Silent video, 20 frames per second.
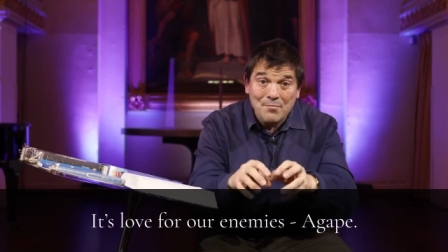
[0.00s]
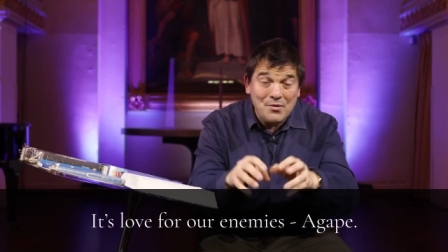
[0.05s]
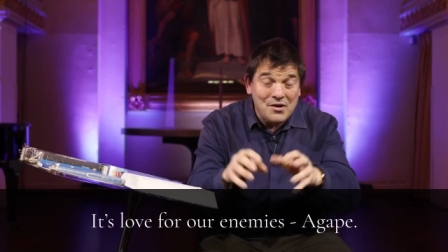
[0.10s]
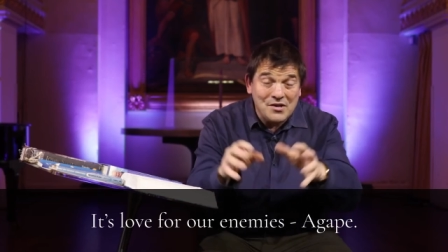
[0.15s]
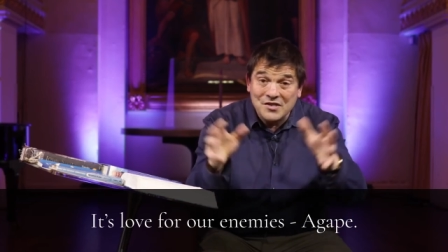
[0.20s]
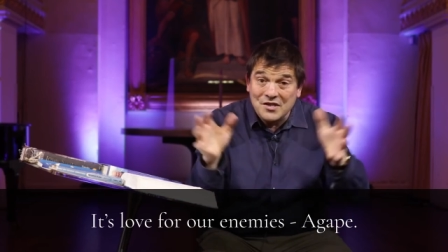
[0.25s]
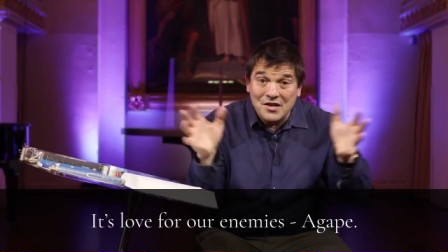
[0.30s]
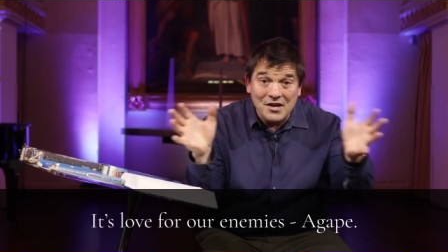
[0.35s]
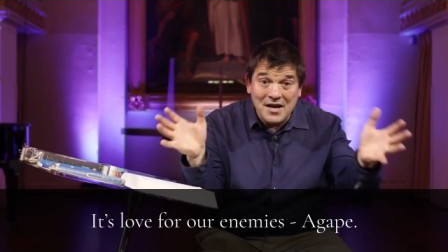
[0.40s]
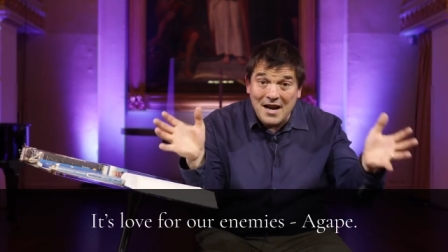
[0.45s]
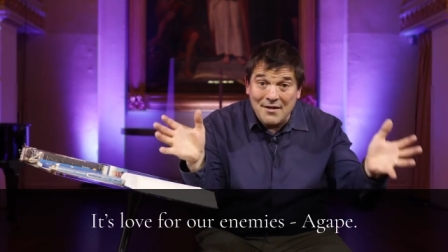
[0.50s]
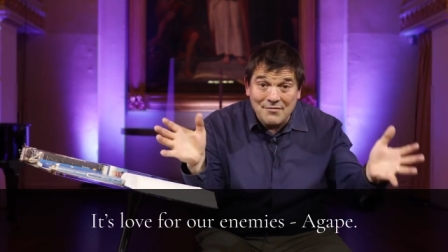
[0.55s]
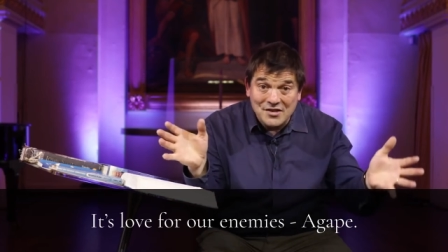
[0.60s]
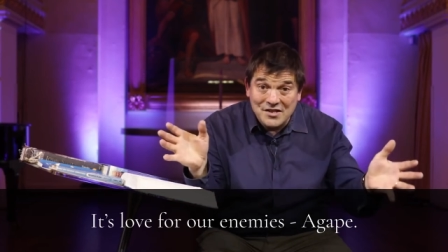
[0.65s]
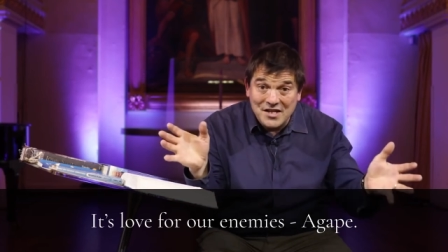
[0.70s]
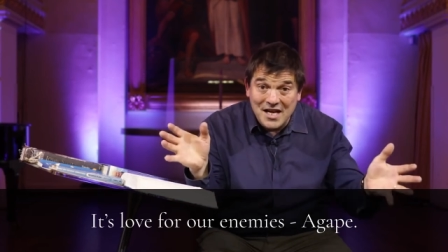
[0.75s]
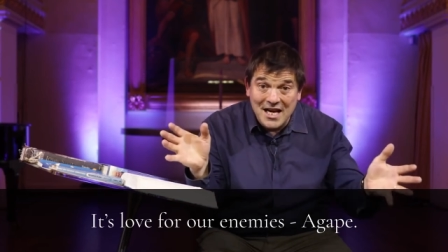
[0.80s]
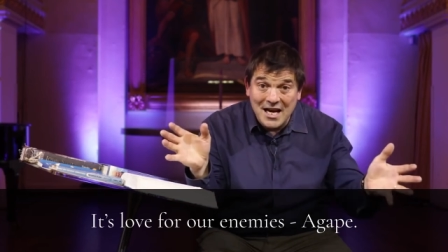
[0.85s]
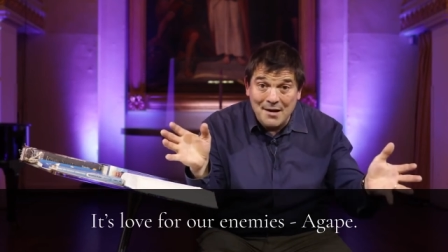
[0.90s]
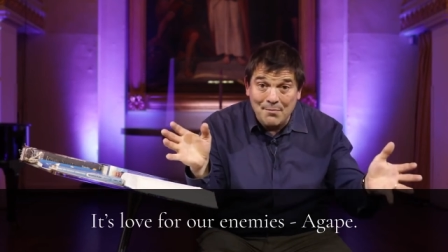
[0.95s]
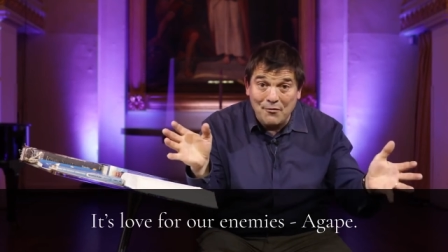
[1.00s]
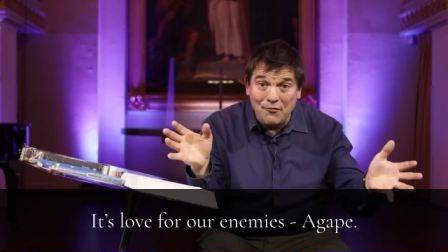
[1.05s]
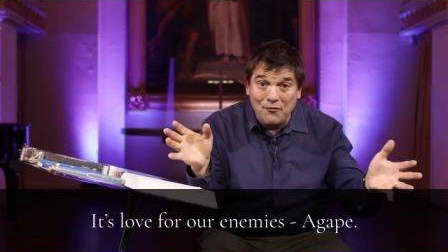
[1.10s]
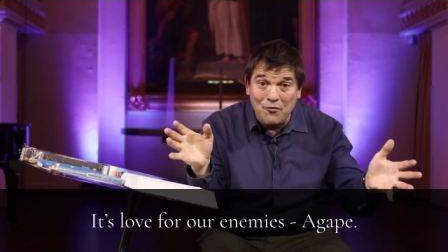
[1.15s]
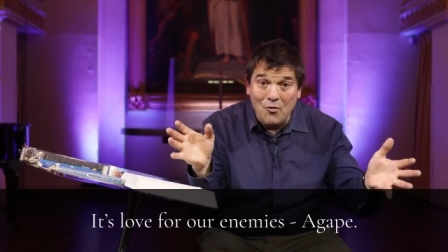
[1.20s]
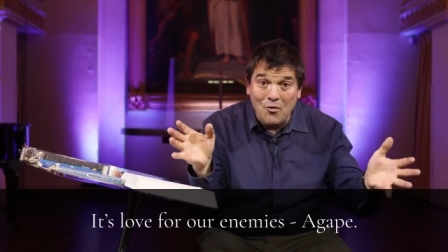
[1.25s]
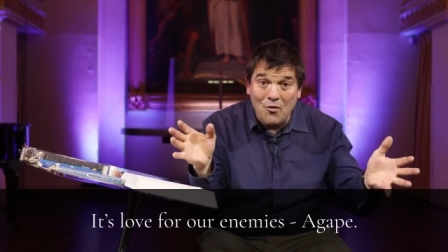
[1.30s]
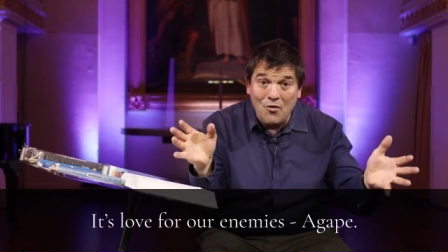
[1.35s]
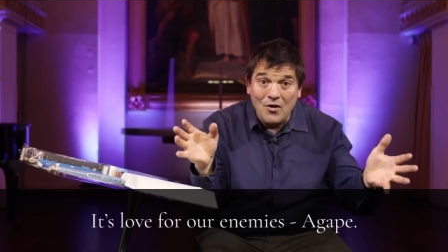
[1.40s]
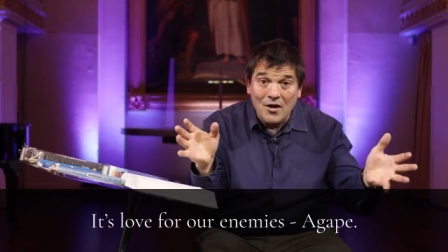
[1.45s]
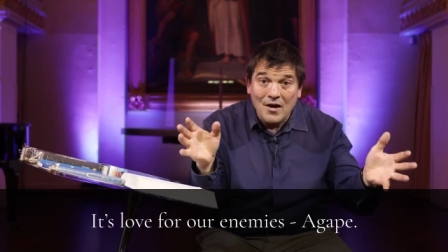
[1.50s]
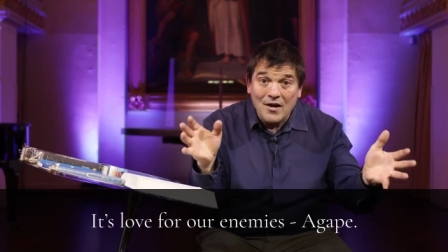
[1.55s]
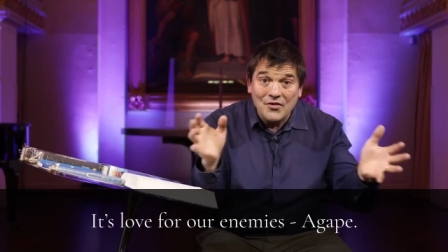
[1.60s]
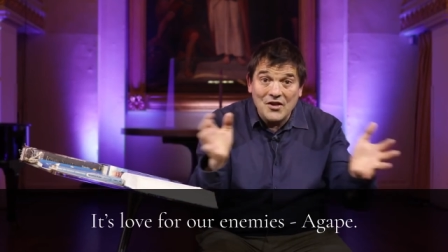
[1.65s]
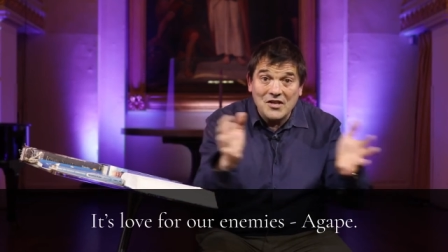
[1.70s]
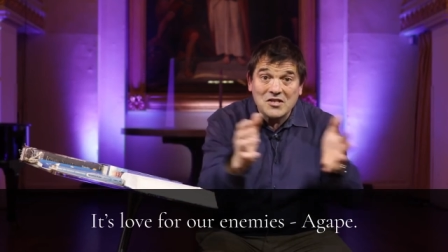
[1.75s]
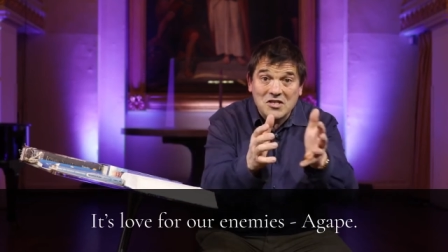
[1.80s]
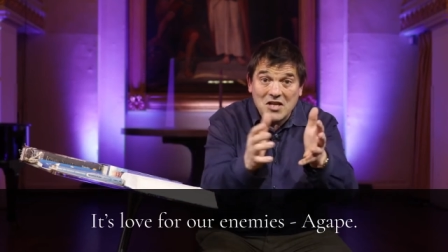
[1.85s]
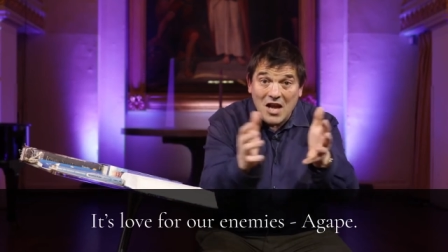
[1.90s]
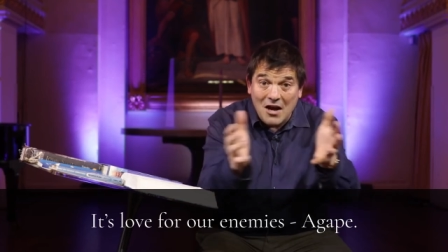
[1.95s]
because it had never seen it before.
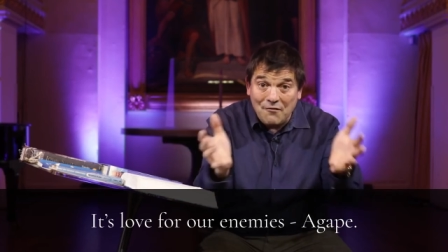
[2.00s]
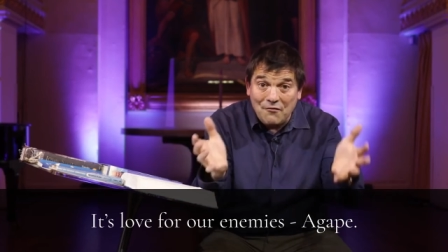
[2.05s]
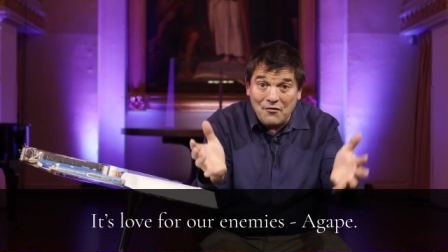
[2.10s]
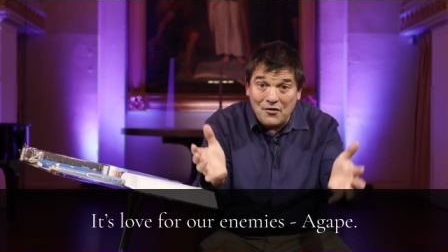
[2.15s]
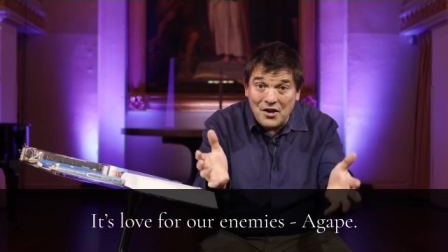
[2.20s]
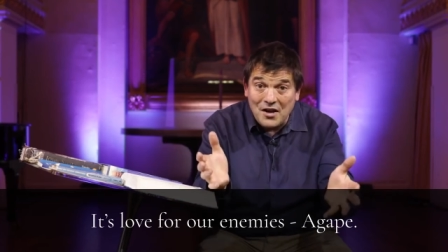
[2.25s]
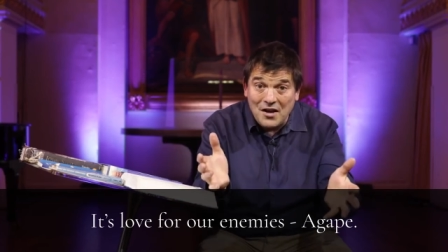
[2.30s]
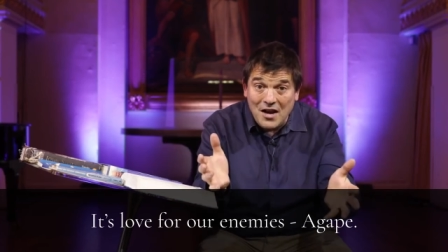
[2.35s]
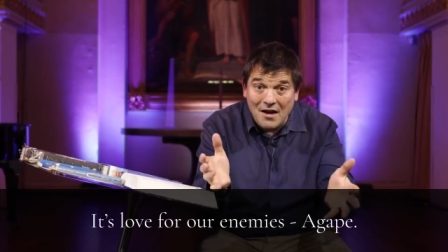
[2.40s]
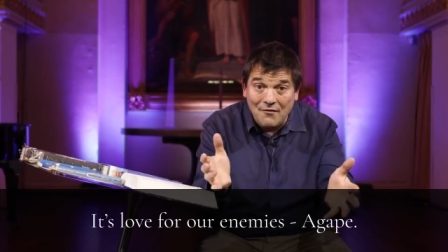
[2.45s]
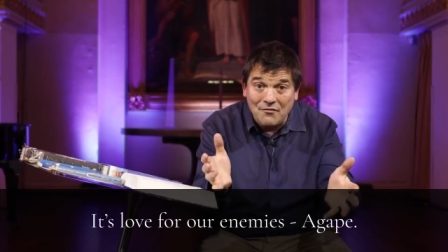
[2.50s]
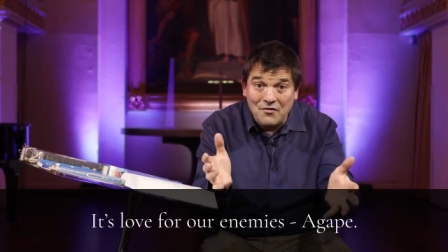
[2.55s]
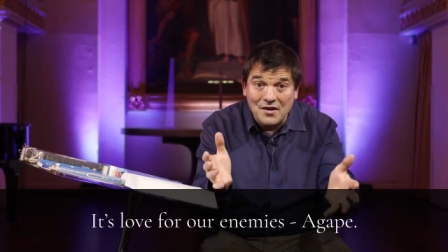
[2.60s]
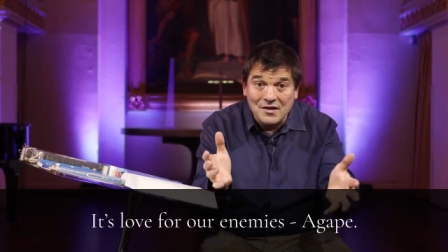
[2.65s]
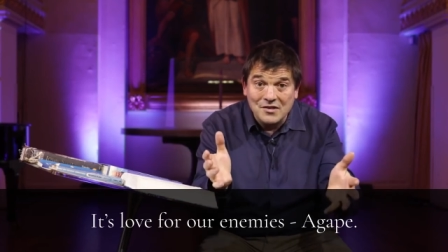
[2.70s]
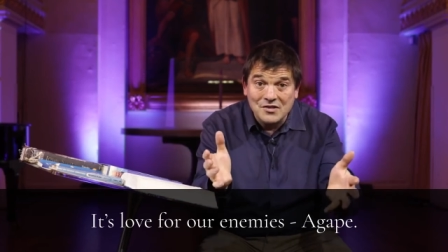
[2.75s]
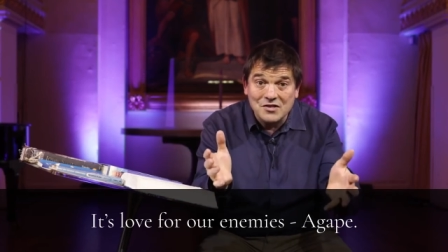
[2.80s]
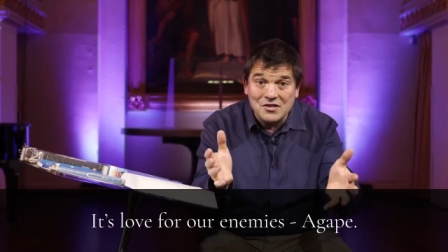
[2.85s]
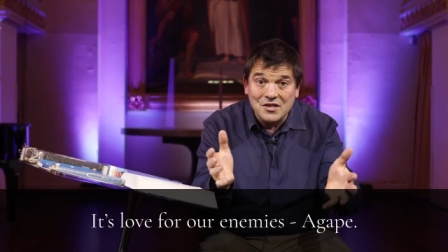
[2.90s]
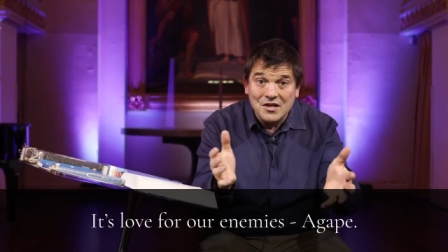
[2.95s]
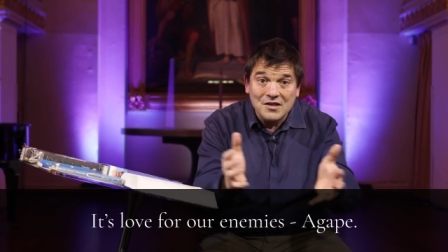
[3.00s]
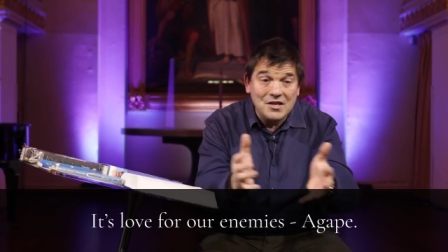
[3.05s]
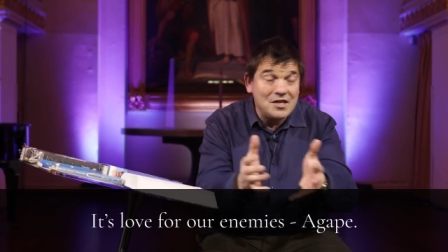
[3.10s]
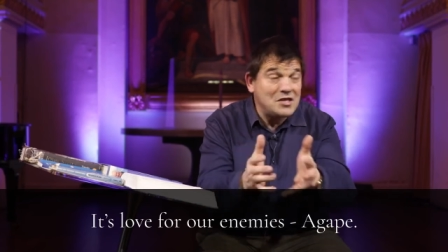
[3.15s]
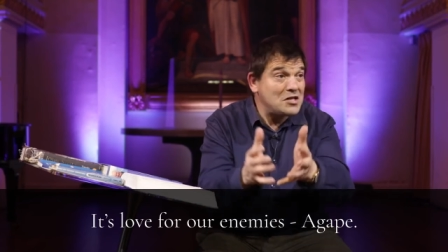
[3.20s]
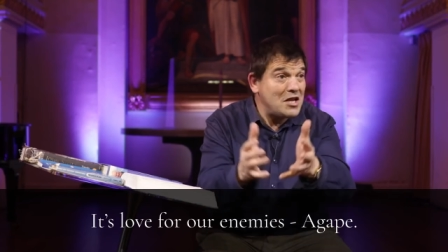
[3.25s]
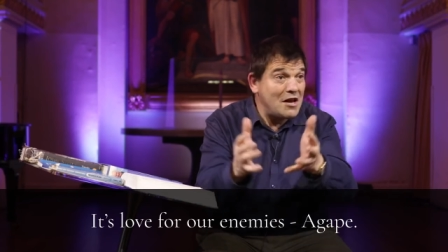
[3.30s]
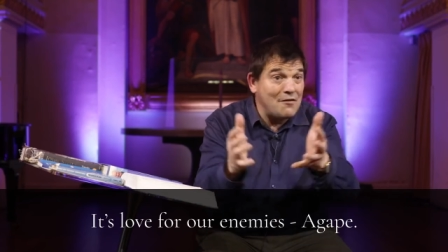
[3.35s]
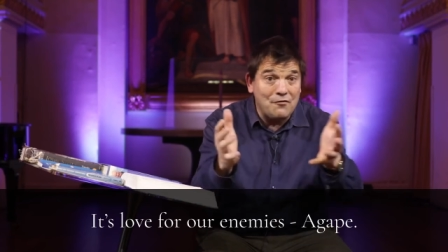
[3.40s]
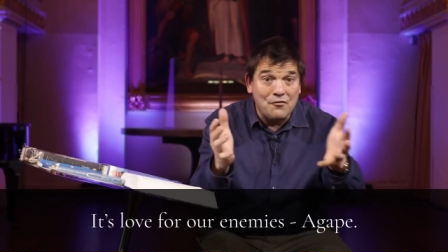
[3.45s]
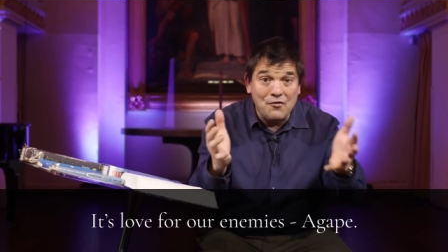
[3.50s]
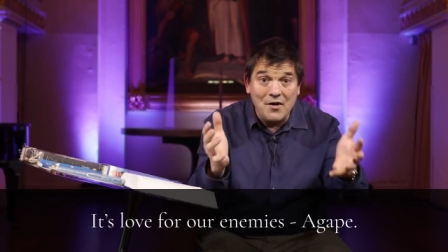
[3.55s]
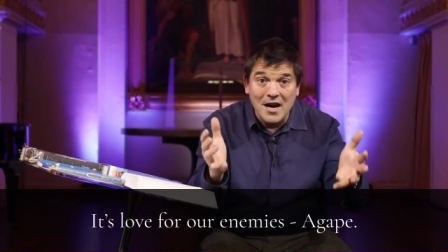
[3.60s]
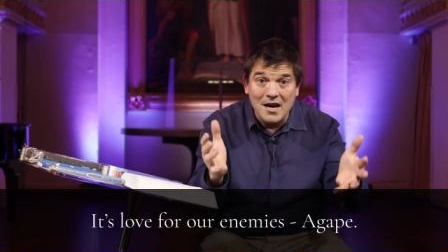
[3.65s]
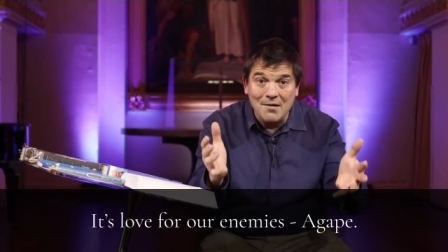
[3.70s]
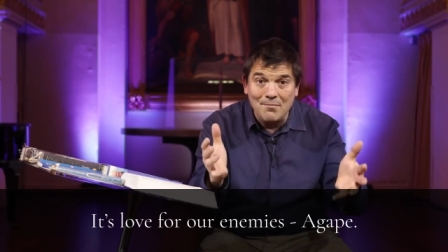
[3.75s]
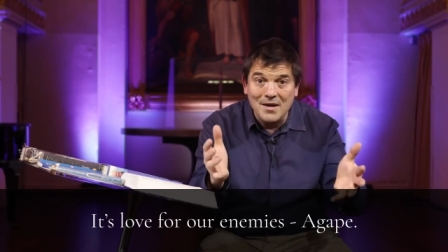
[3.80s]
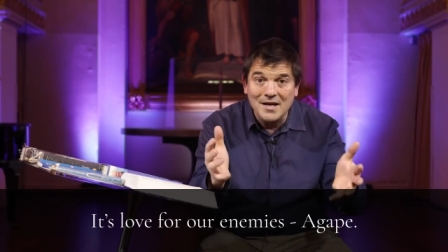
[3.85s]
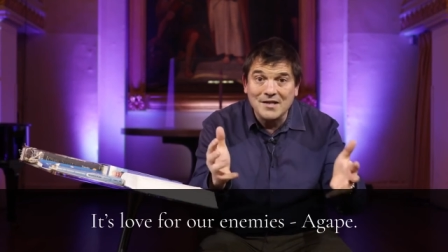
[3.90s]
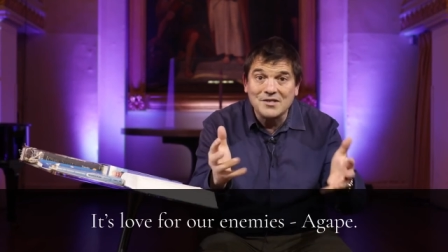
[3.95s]
This love for the loveless, this love for
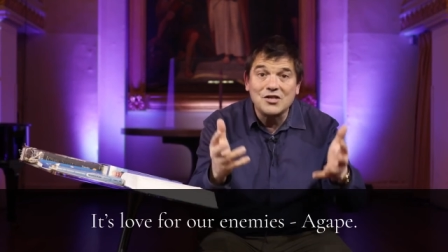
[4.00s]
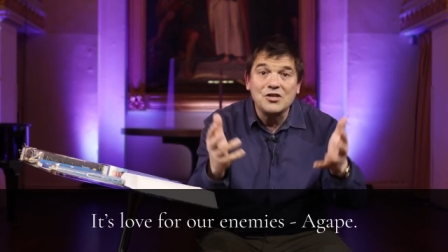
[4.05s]
enemies.